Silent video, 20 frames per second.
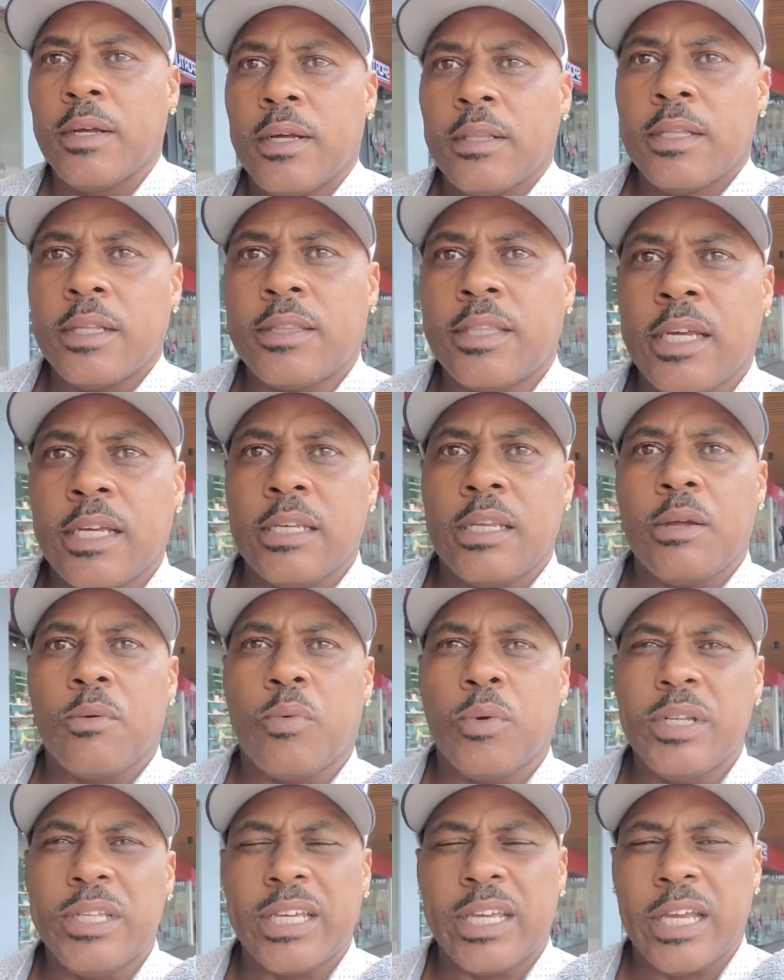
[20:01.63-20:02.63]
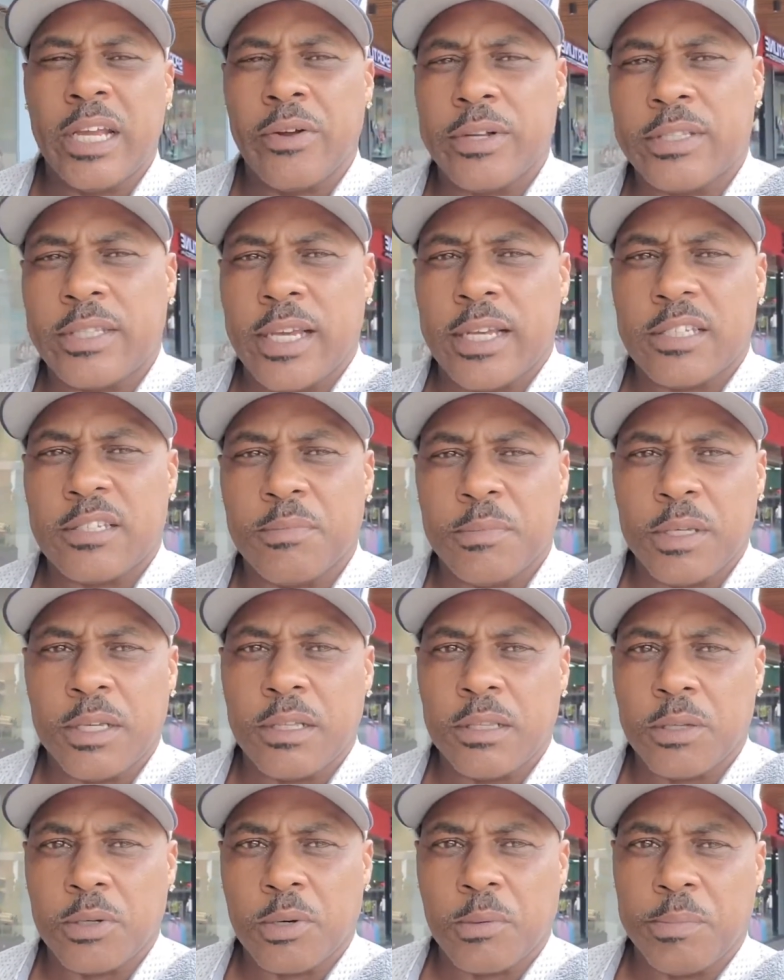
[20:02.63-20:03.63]
the thing that really irritates me a
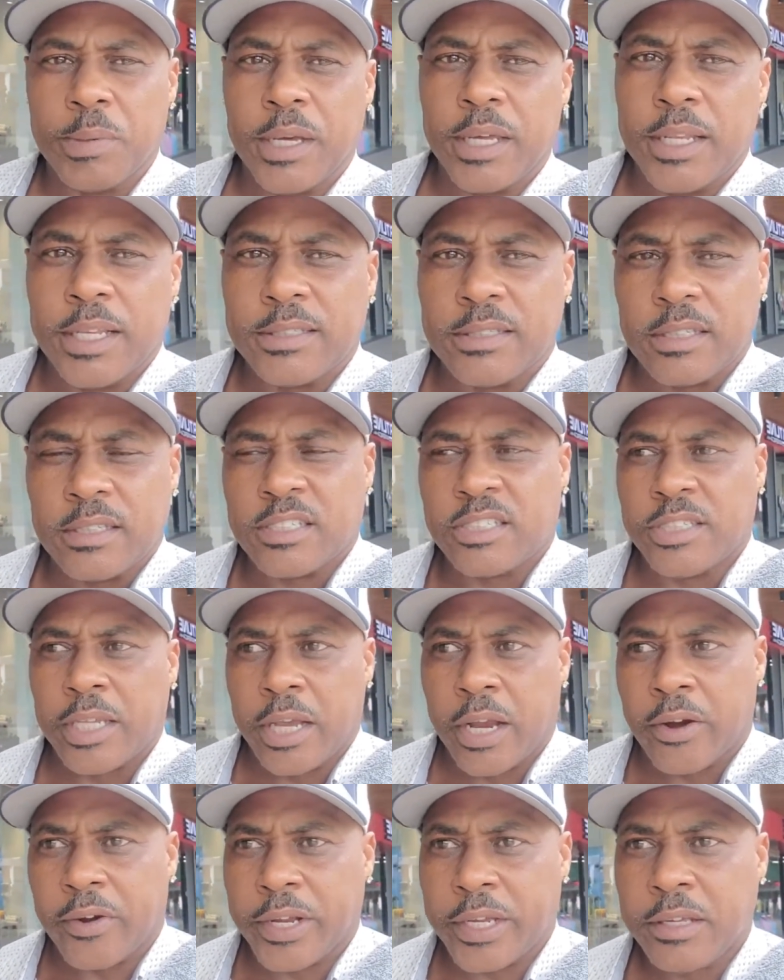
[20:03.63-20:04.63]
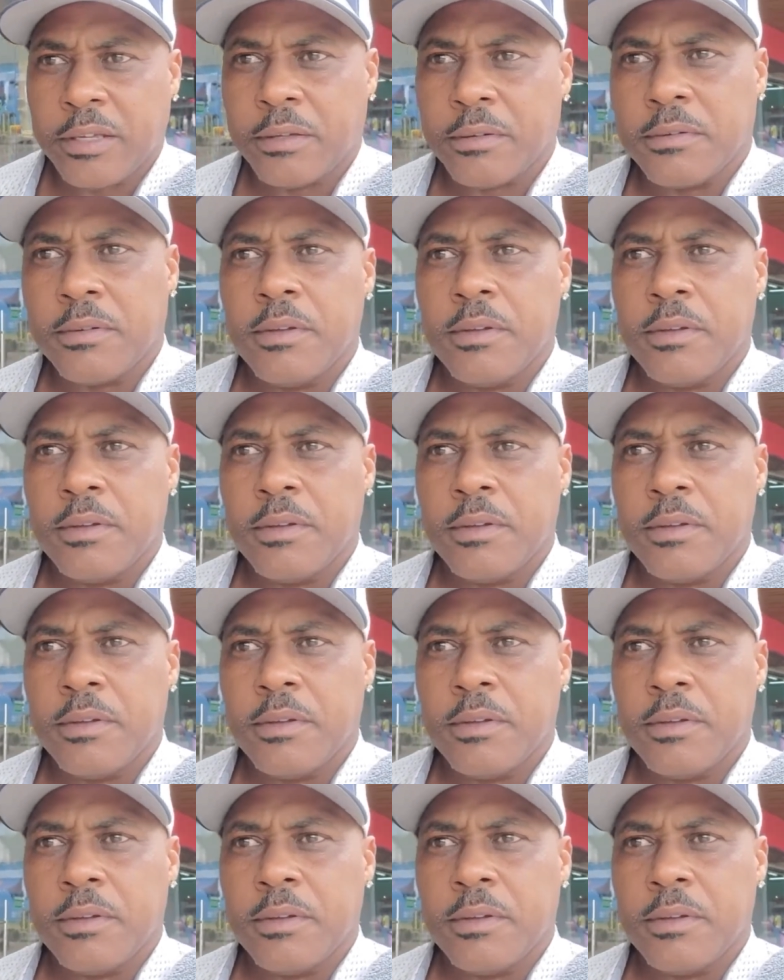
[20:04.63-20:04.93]
little bit is the staring.